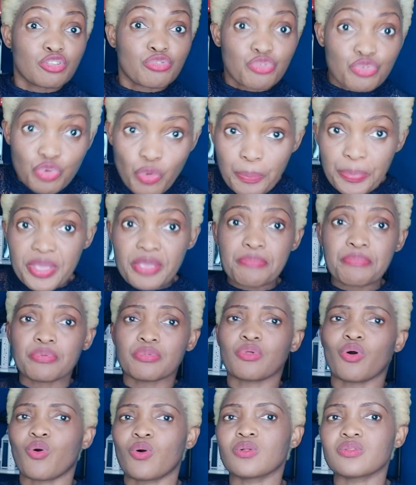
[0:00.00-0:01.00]
through
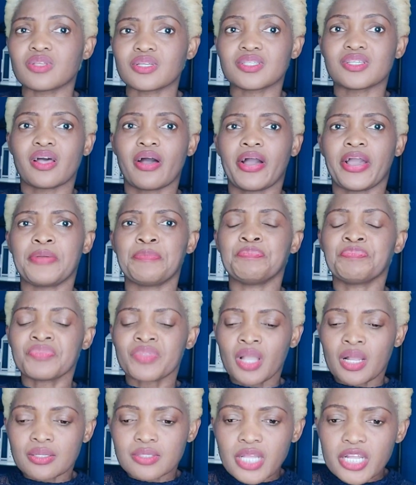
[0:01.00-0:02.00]
people all the time.
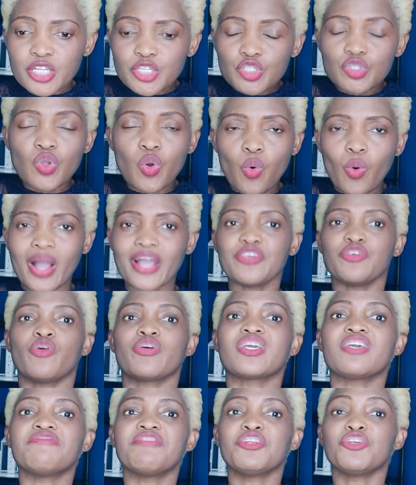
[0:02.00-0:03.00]
They know, and you're
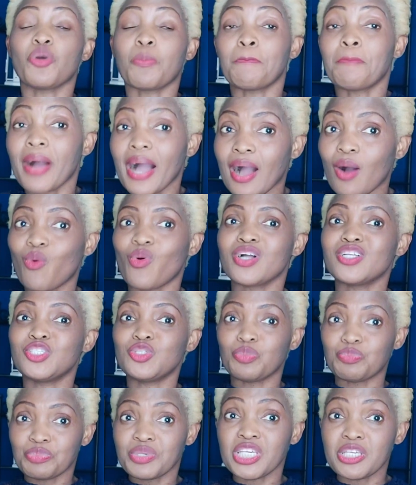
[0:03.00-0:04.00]
giving your power to
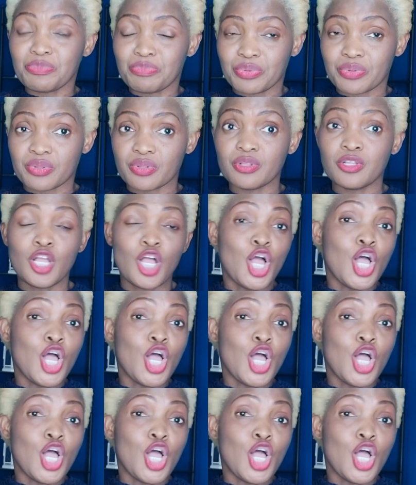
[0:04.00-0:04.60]
people.